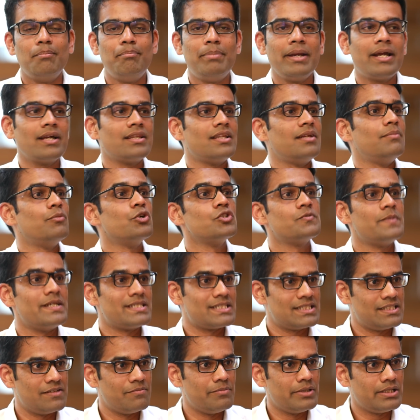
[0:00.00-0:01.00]
bigger than most
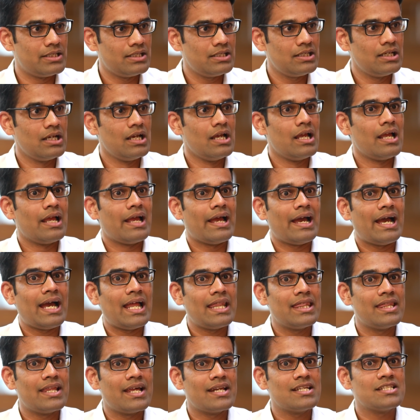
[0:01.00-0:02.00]
spaces they've been in,
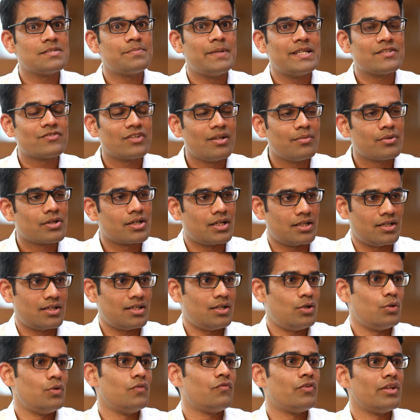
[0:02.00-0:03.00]
and there is space for them to run
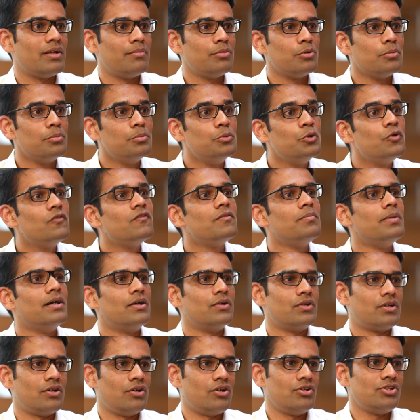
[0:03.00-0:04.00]
around, for them to move
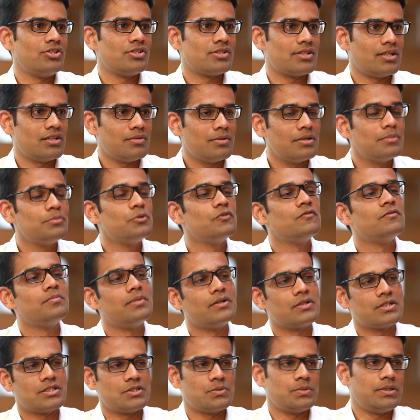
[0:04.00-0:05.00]
about, not just run around, but move
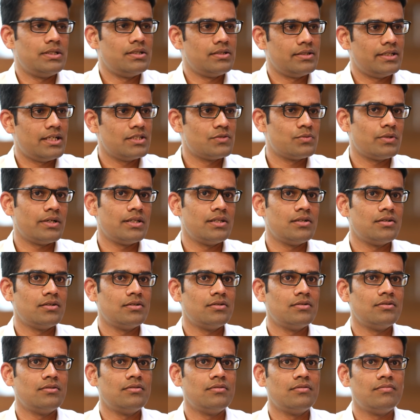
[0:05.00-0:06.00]
about as well. That's why
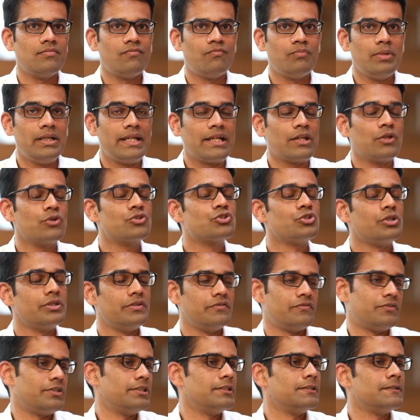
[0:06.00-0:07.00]
the building looks so
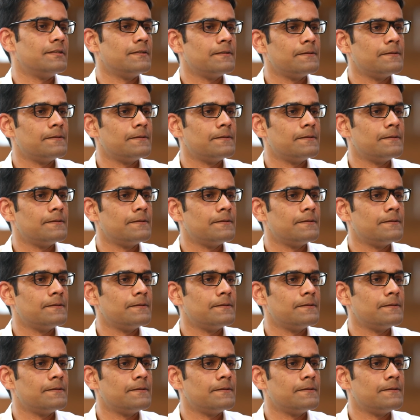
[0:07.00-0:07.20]
different.